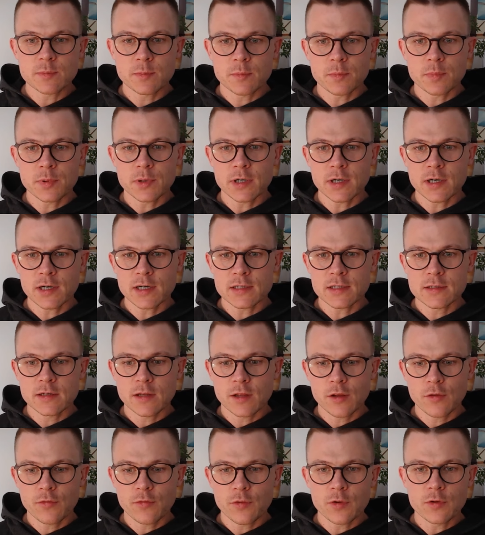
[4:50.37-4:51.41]
But
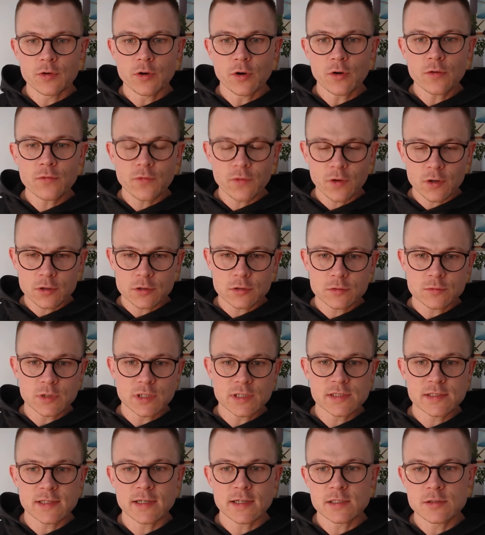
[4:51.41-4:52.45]
if you don't follow the
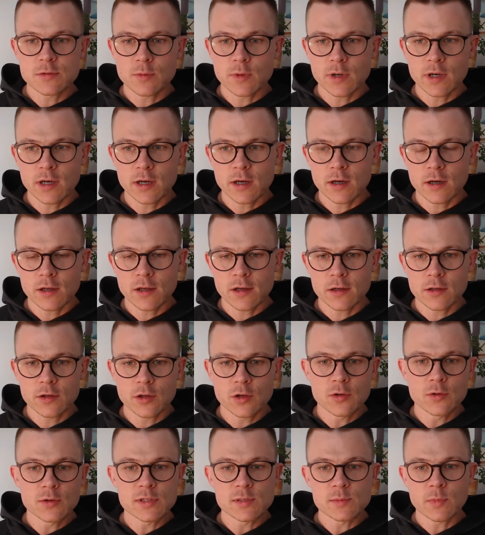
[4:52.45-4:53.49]
rules, that's where
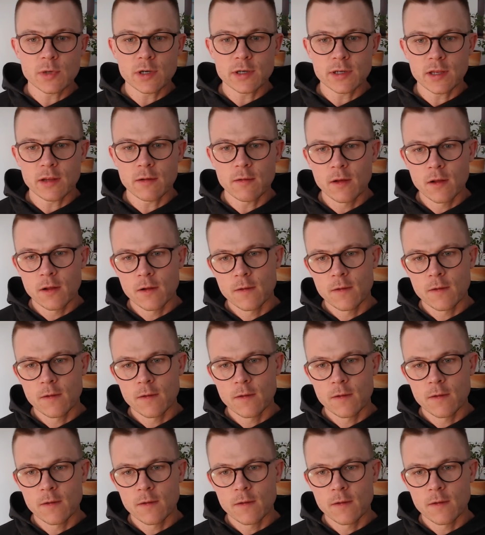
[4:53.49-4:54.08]
you lose money.